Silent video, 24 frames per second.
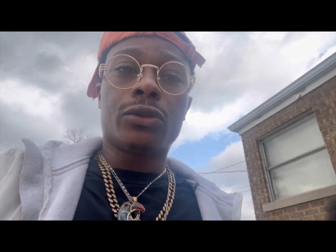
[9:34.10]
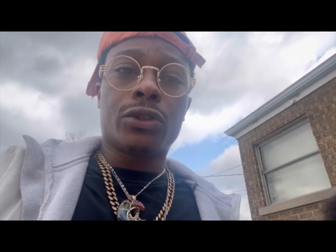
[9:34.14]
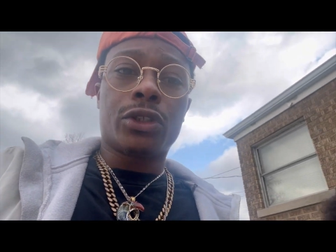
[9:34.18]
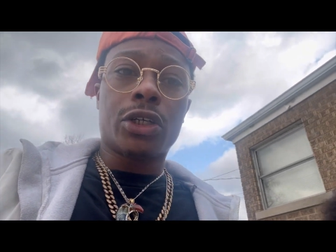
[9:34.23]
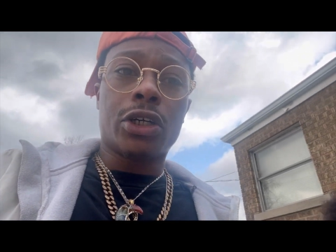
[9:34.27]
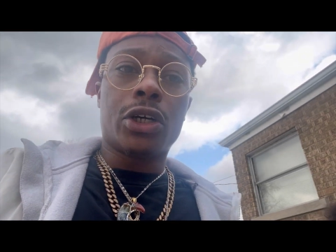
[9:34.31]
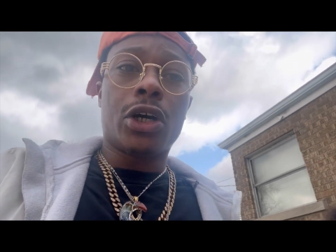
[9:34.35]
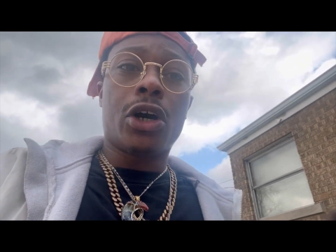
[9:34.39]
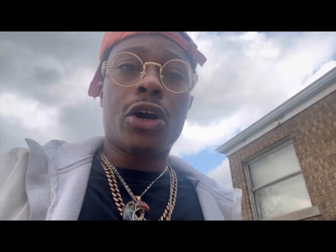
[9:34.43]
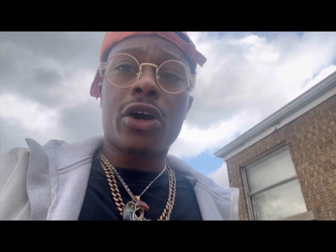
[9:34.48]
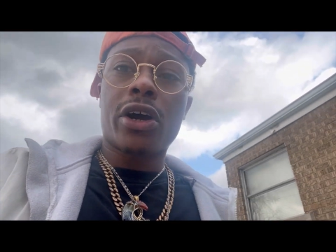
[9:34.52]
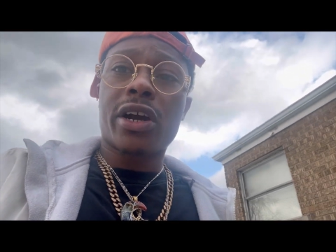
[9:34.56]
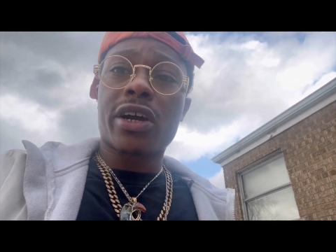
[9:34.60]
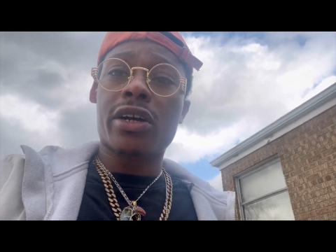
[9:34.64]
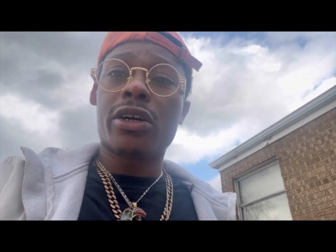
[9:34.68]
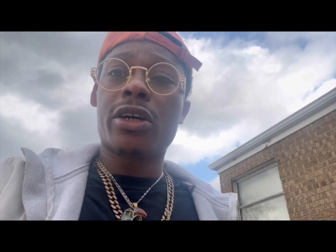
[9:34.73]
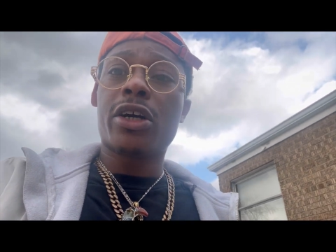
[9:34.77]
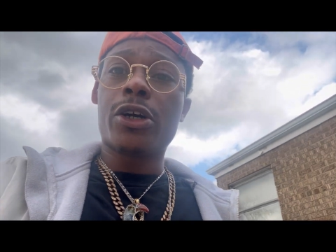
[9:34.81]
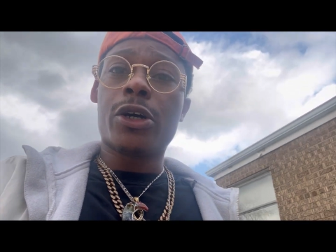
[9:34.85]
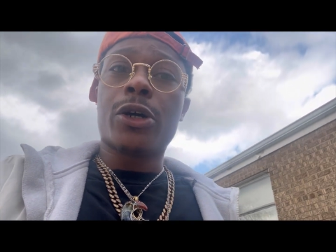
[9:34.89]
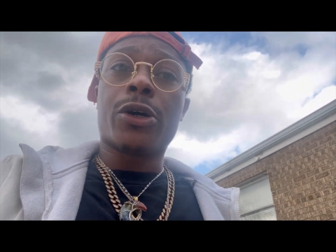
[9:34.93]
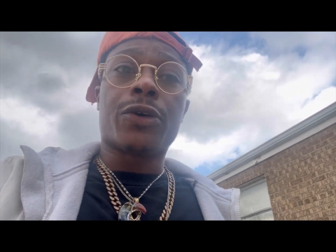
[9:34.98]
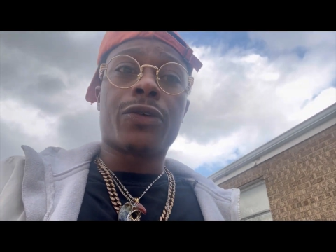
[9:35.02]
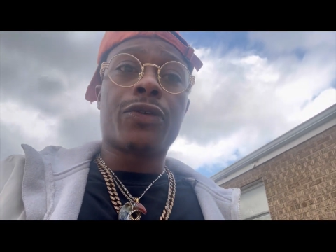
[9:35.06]
the art
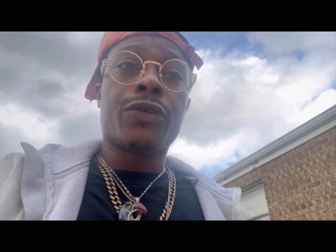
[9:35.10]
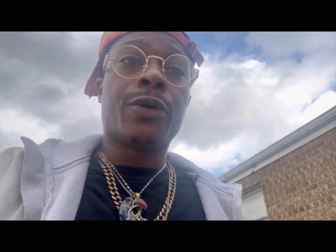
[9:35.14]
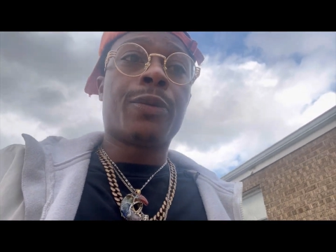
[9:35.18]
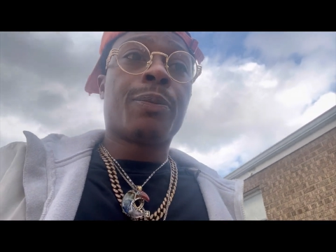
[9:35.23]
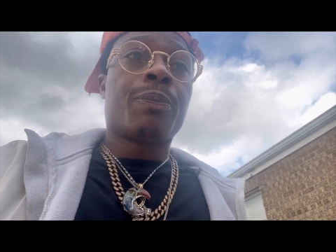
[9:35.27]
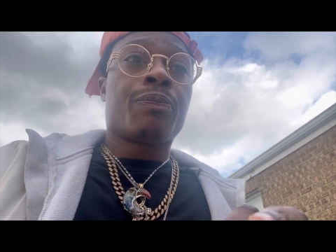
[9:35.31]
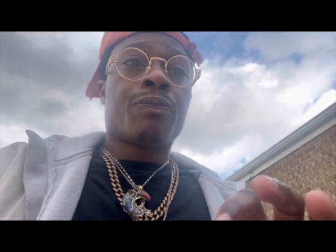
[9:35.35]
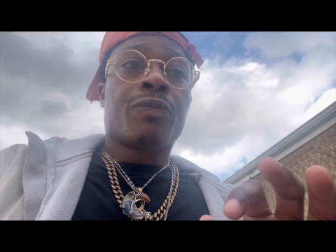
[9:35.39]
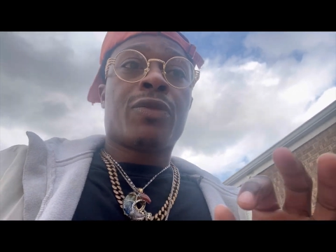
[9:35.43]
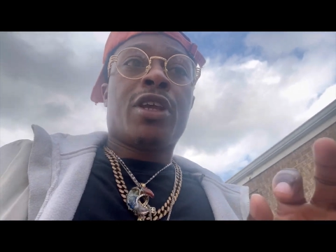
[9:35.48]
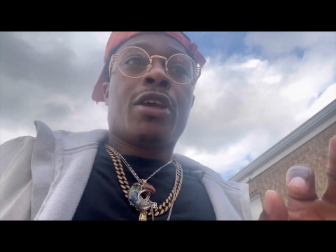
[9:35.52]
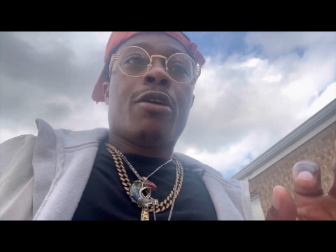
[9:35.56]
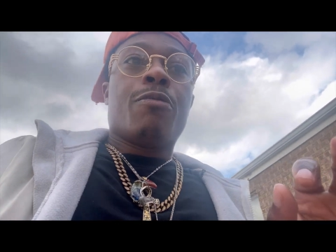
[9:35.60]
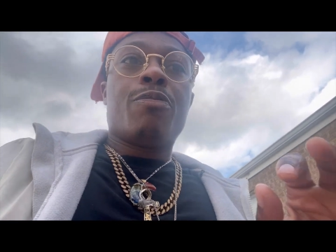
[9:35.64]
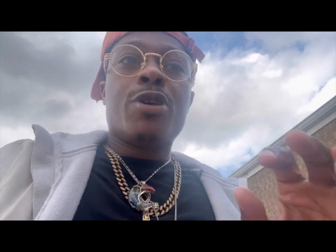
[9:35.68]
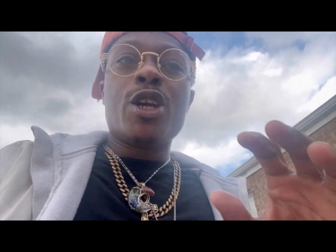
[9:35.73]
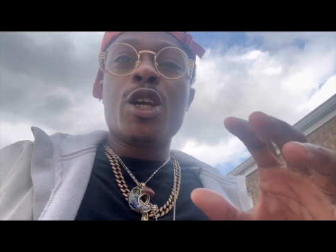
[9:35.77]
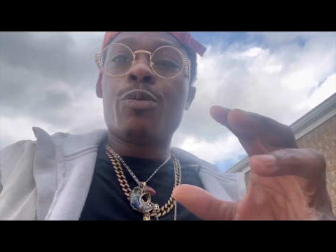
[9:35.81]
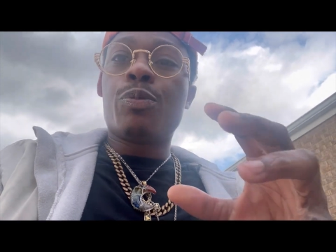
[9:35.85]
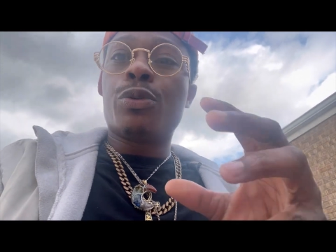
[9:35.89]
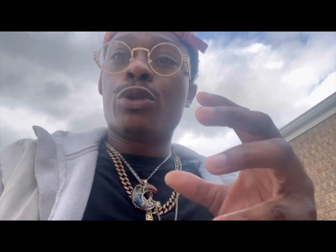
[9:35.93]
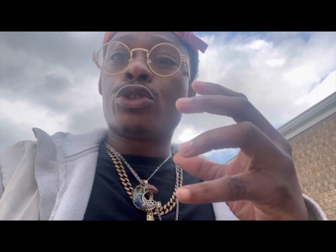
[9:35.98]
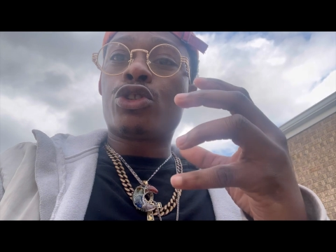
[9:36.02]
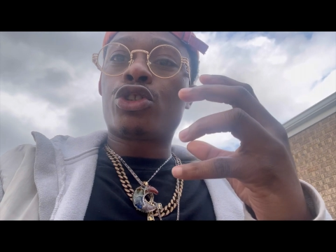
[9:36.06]
of
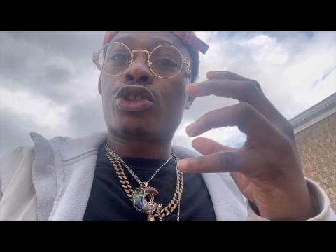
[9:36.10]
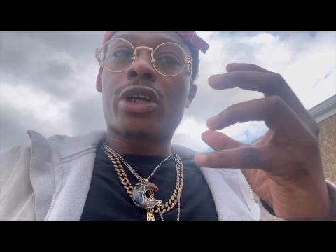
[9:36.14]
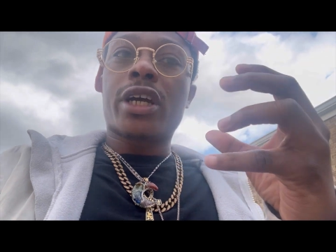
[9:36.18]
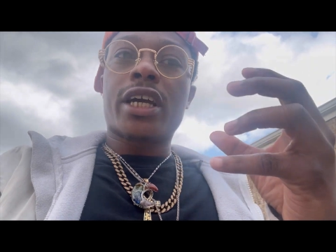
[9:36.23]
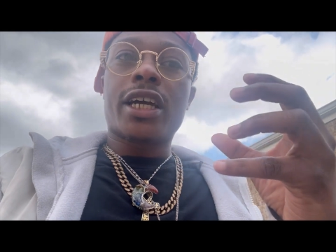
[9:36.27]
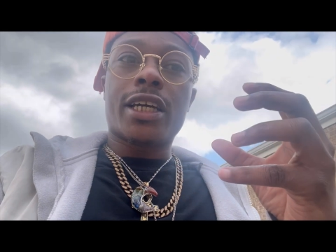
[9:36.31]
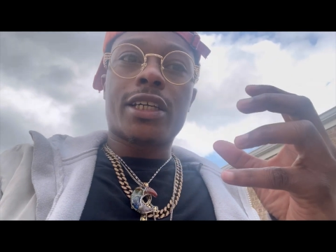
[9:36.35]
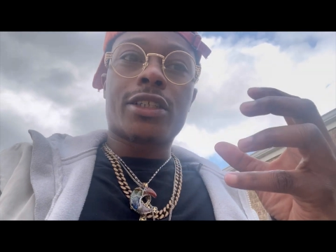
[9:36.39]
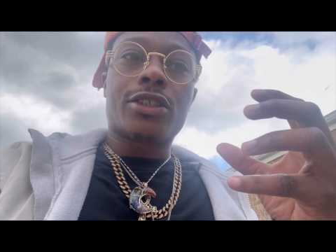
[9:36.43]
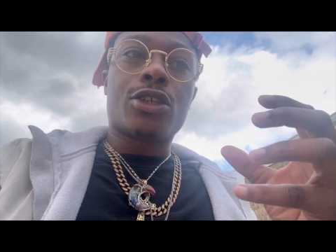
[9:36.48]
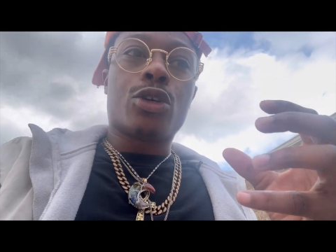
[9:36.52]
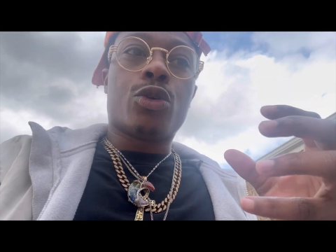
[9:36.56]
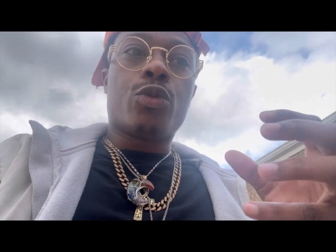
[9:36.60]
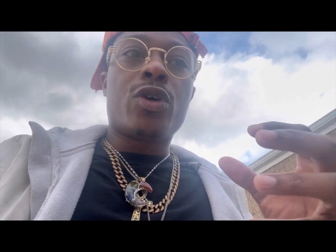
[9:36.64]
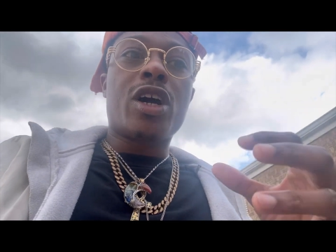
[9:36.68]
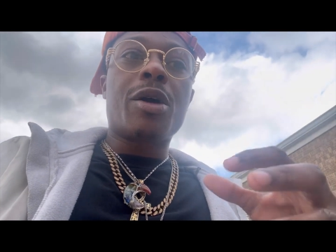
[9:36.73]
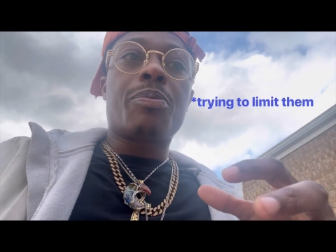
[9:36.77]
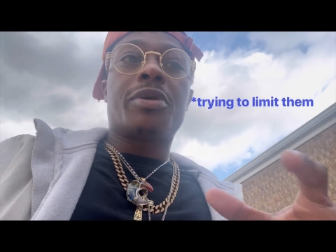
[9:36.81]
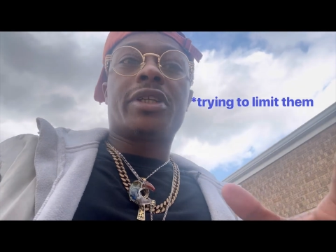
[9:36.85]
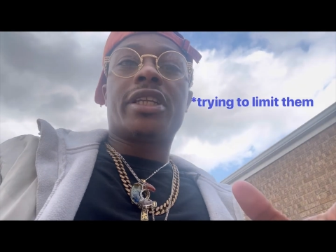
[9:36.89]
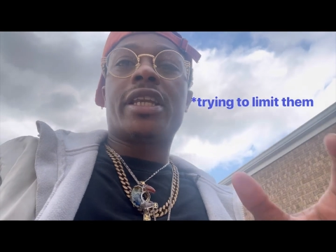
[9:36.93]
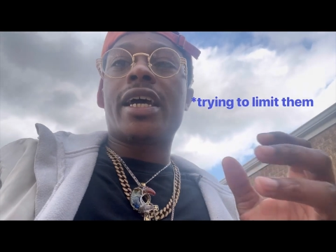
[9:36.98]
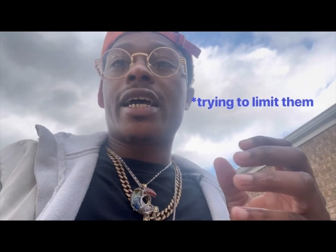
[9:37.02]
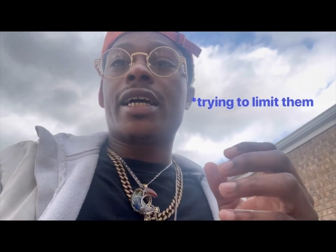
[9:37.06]
people trying to
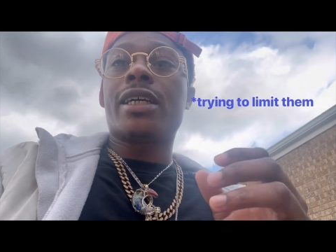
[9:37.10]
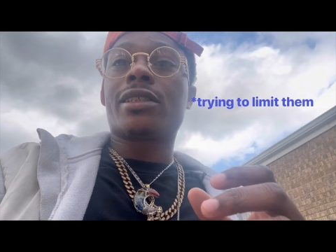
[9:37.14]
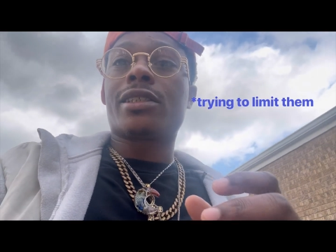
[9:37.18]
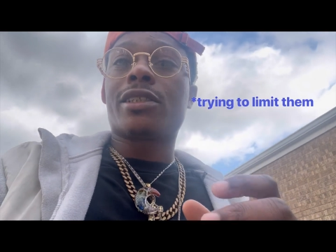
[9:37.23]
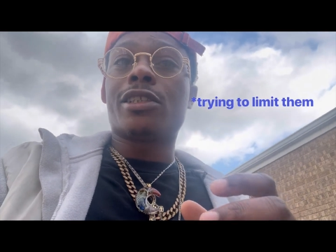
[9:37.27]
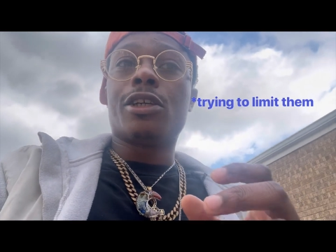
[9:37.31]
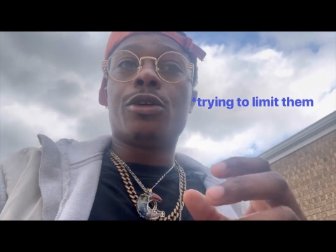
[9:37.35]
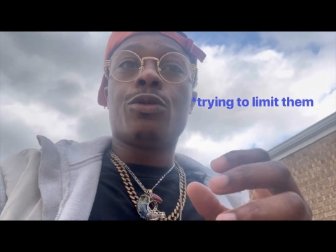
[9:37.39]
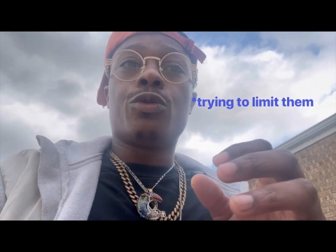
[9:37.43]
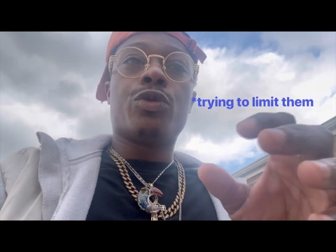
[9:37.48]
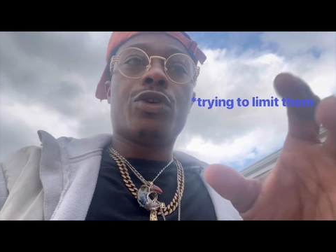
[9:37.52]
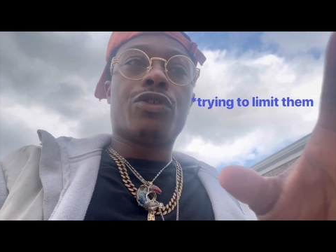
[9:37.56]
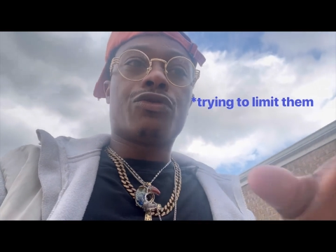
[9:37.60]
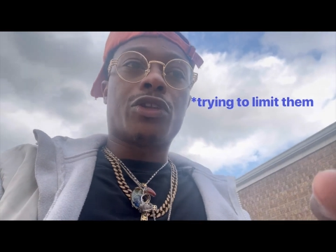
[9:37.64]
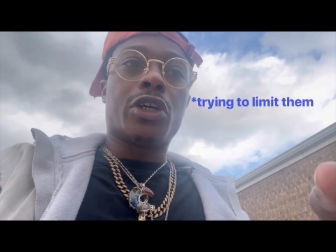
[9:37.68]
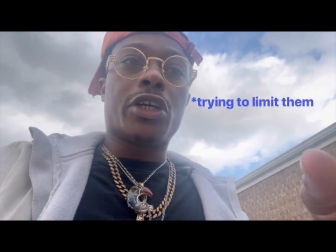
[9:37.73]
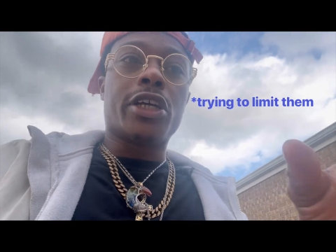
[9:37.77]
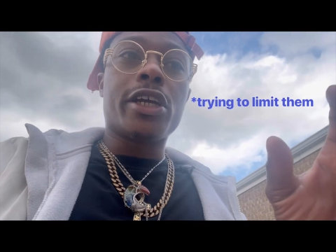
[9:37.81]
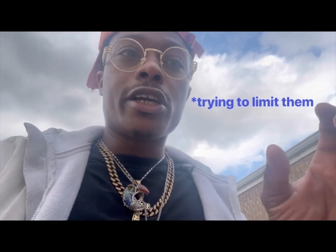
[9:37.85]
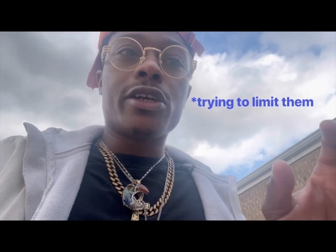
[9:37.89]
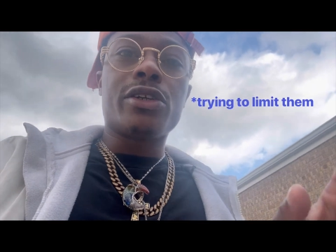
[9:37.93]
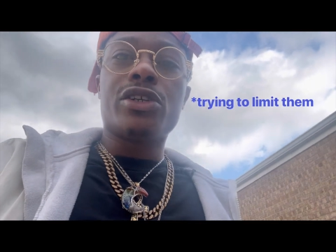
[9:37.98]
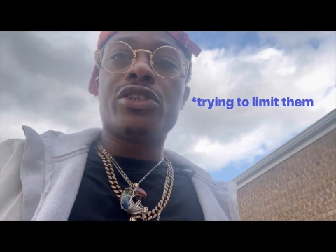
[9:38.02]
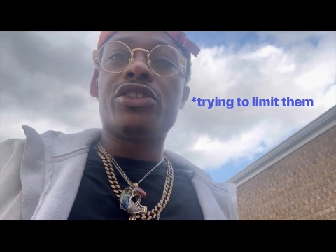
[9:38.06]
weaponize them with the
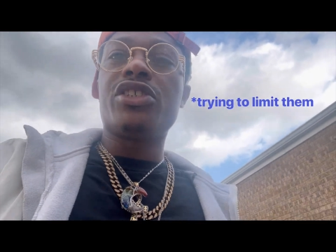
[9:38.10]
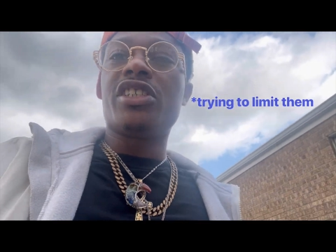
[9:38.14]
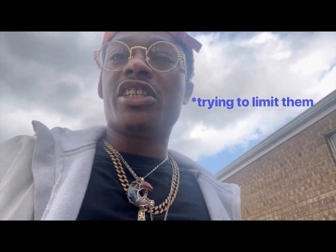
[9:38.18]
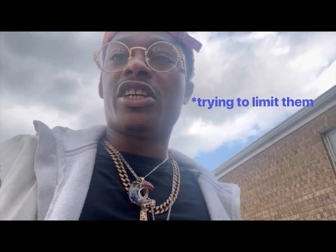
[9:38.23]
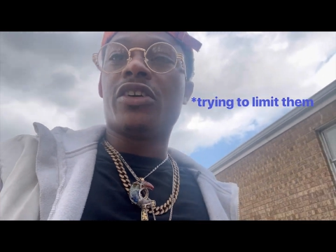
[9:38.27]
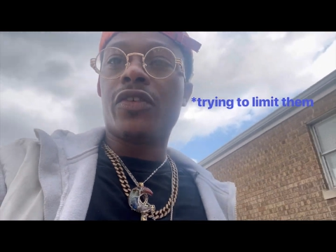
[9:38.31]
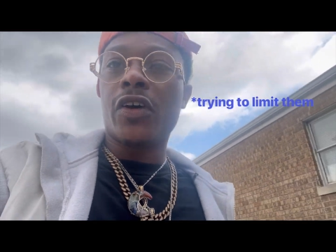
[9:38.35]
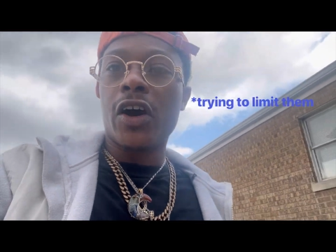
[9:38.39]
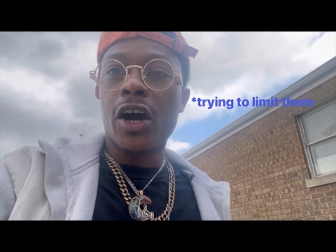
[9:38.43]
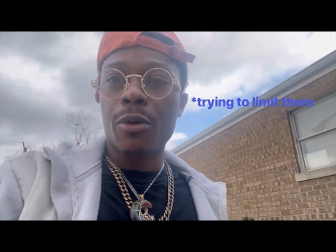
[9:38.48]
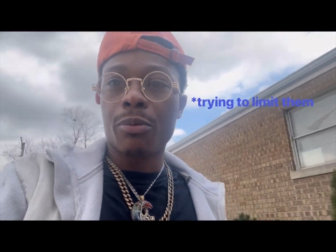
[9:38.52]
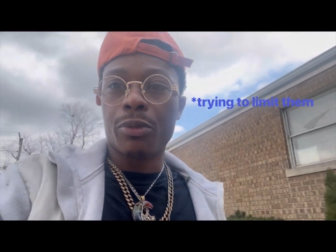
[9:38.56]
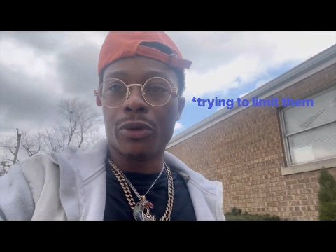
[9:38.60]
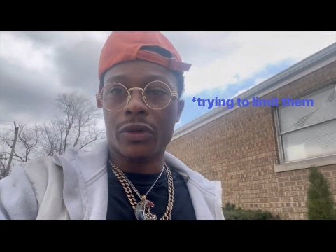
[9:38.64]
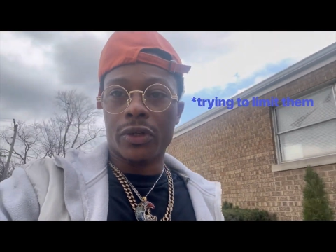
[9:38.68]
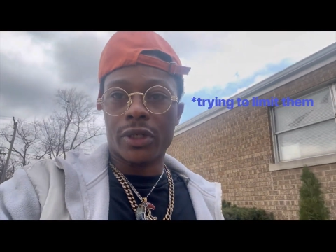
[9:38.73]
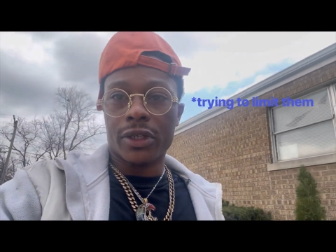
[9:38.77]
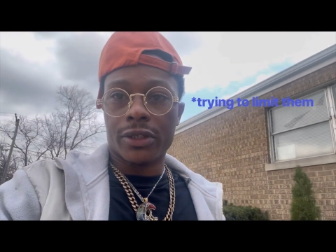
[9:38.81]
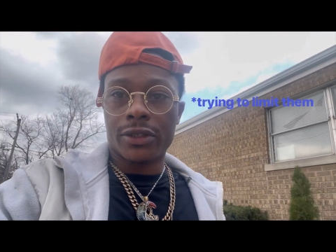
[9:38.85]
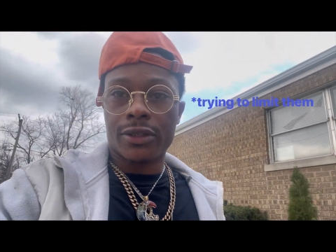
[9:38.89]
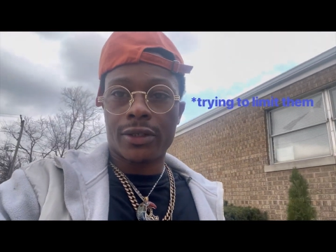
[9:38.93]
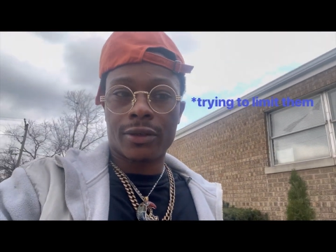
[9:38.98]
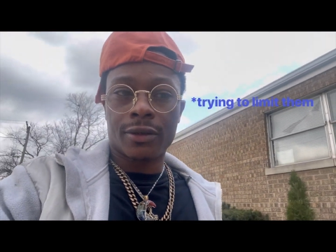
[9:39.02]
energy of humbleness.